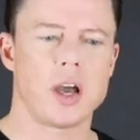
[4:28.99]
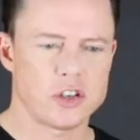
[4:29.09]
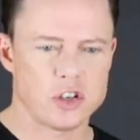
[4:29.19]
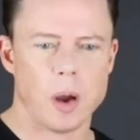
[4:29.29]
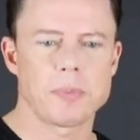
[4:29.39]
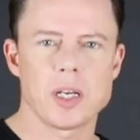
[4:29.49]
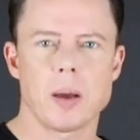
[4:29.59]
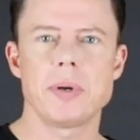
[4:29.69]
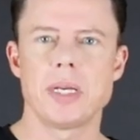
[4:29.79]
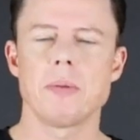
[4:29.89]
I chopped it
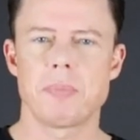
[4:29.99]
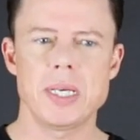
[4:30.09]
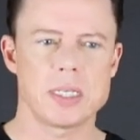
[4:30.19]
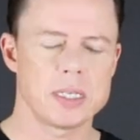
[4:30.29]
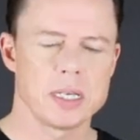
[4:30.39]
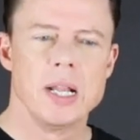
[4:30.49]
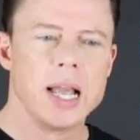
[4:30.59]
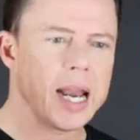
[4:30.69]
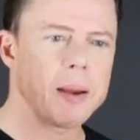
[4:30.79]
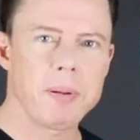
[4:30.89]
up in little pieces
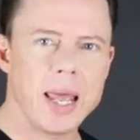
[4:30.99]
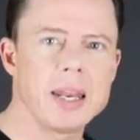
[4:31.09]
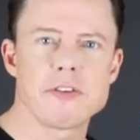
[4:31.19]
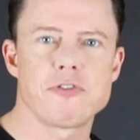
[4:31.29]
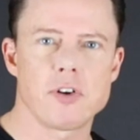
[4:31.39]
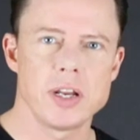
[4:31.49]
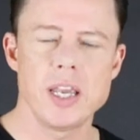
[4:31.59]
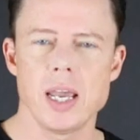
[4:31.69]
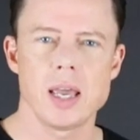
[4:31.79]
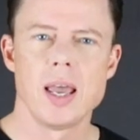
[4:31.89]
and I played it for a
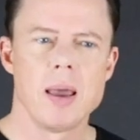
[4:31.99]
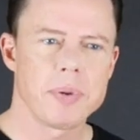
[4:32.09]
year,